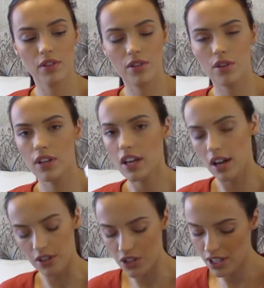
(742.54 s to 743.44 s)
So yeah,
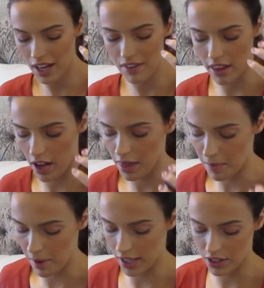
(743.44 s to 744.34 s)
I just carry that in the
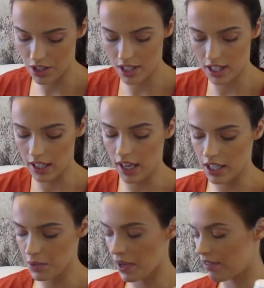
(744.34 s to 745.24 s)
bag just in
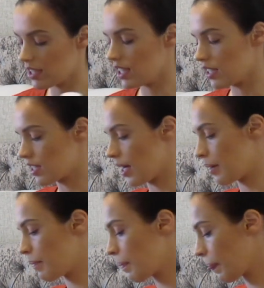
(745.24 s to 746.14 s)
case we ever need
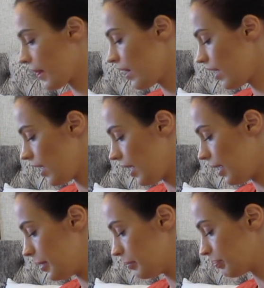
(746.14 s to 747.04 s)
it.
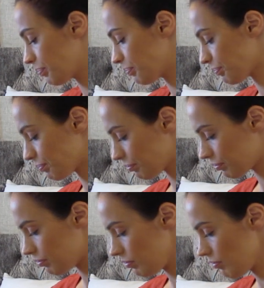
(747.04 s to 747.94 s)
I'll
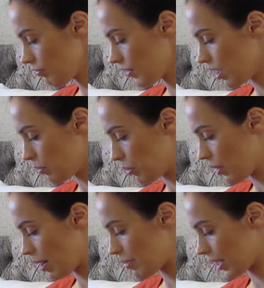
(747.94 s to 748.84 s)
put
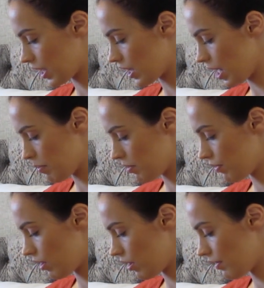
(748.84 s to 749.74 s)
that back in there
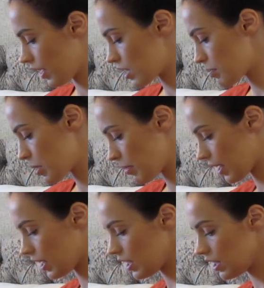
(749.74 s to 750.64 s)
before I forget to put it
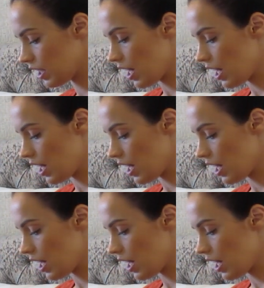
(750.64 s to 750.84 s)
back in.